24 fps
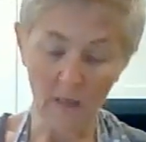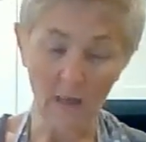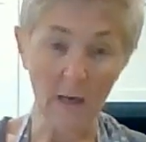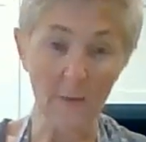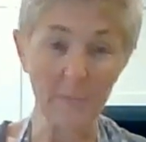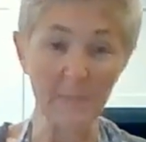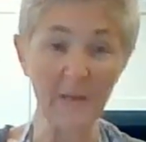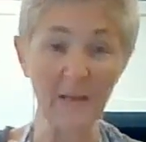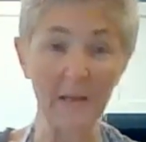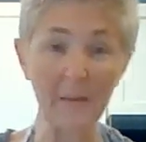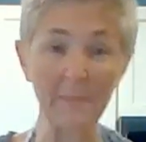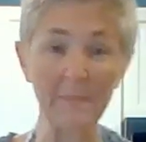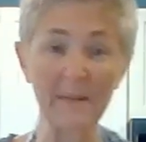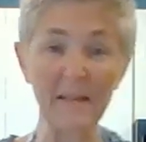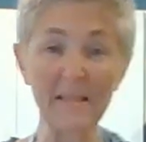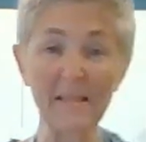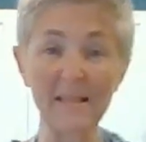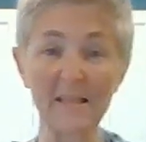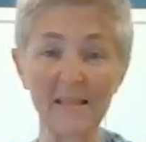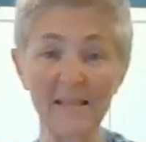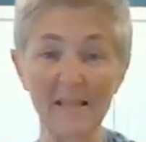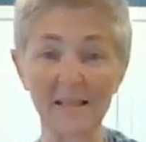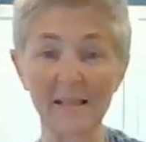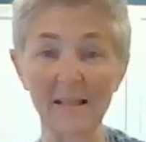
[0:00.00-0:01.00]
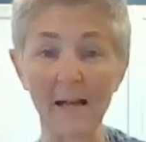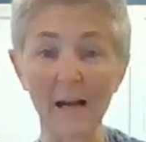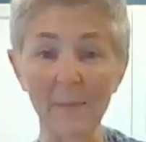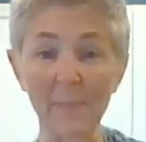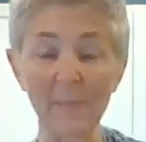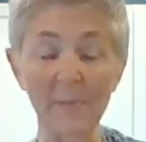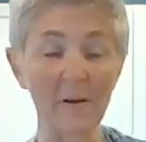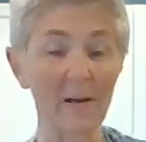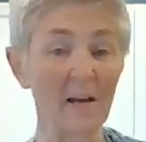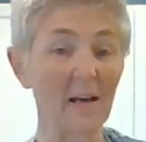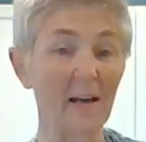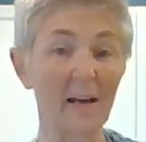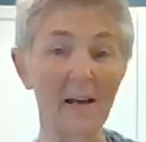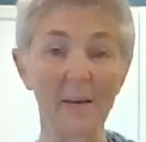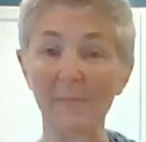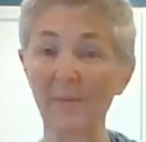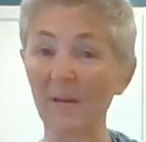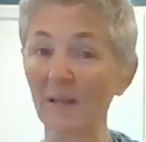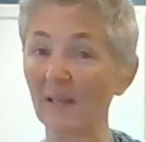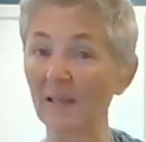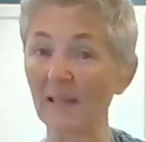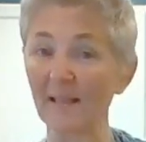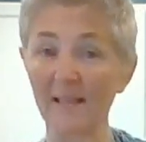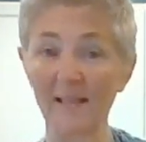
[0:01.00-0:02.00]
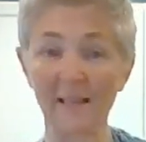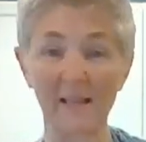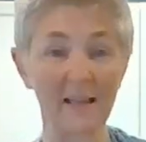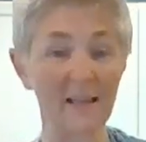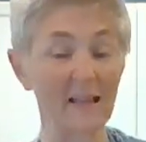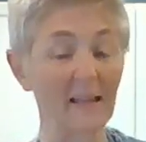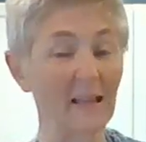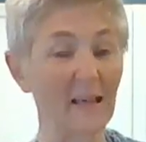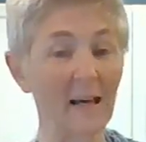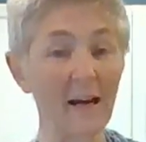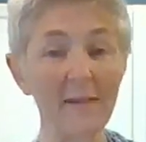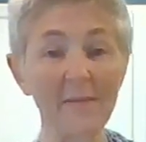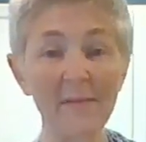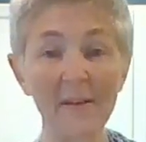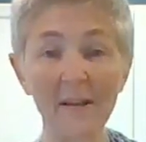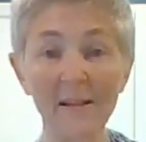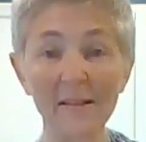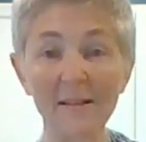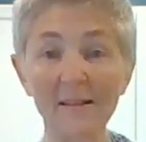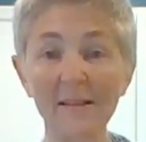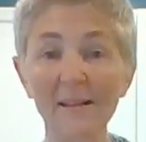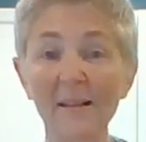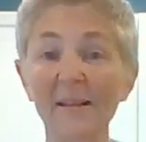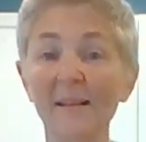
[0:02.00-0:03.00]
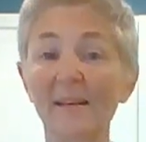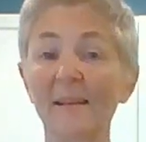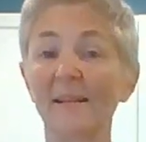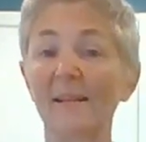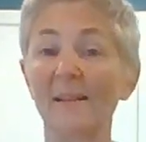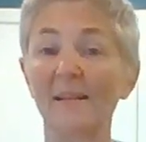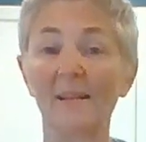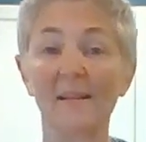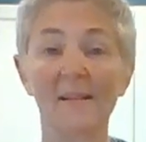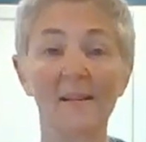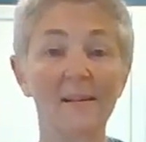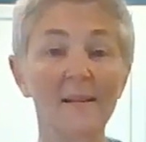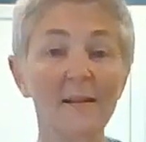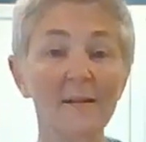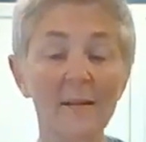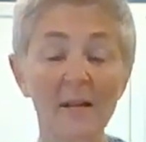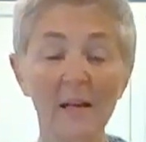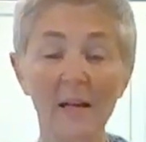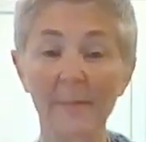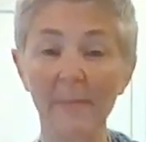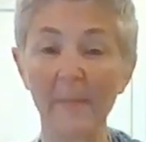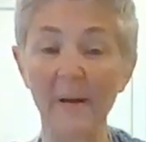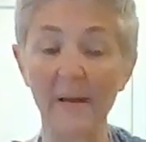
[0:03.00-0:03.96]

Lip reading: I'm going to mix this up. I'm going to stick it in the oven. I'm going to